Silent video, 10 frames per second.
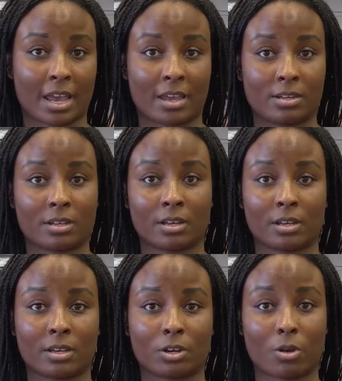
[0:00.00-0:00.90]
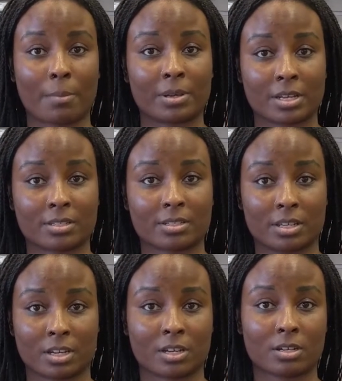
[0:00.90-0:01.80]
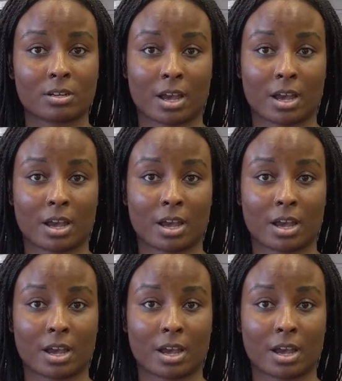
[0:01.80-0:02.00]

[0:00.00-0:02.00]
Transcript: and a chiropodist here,